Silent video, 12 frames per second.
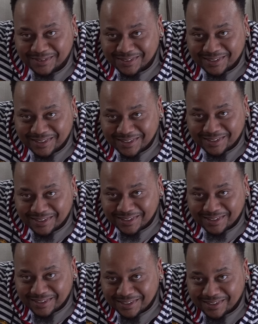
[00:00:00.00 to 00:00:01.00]

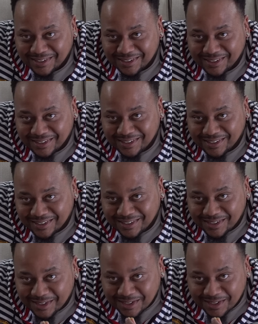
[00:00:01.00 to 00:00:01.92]
(silence)